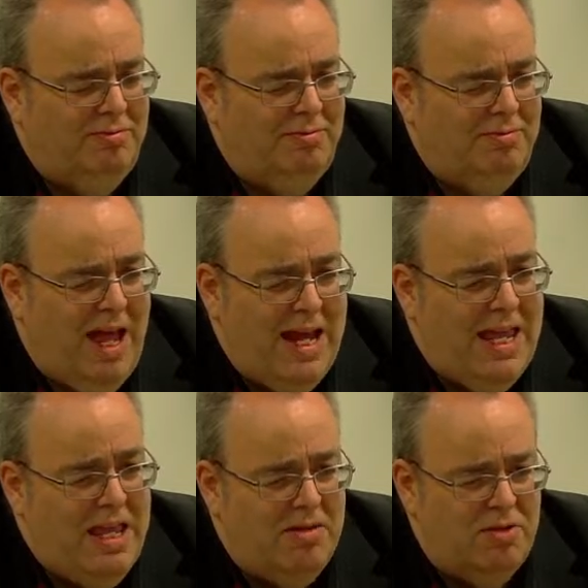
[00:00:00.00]

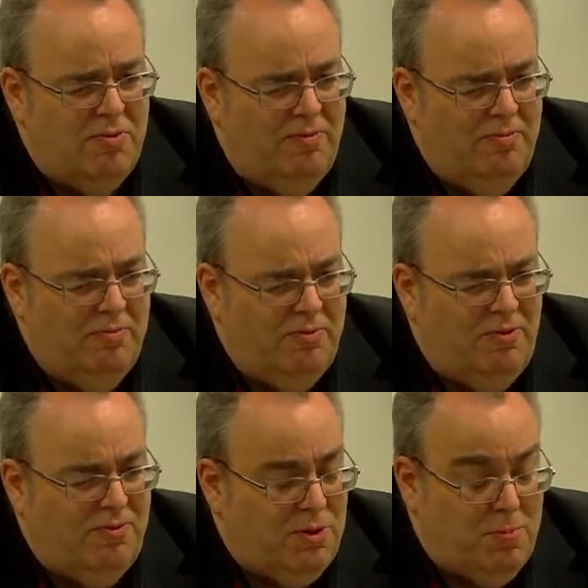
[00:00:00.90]
any
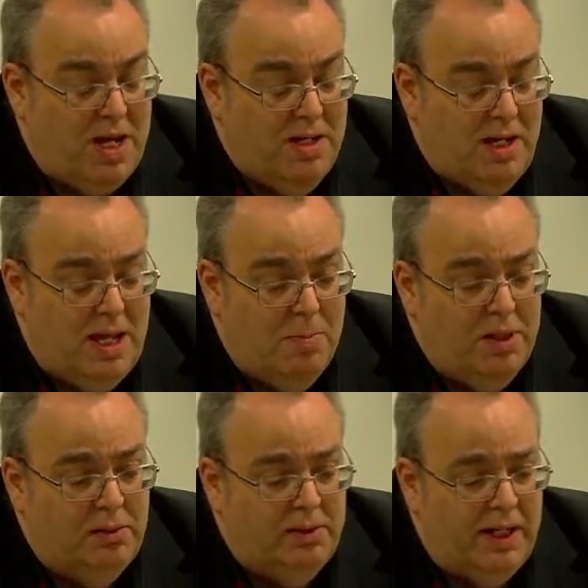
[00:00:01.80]
space, any
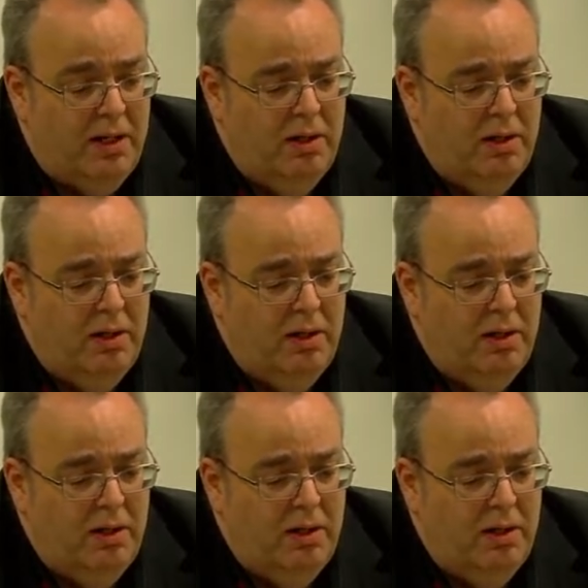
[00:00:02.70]
building,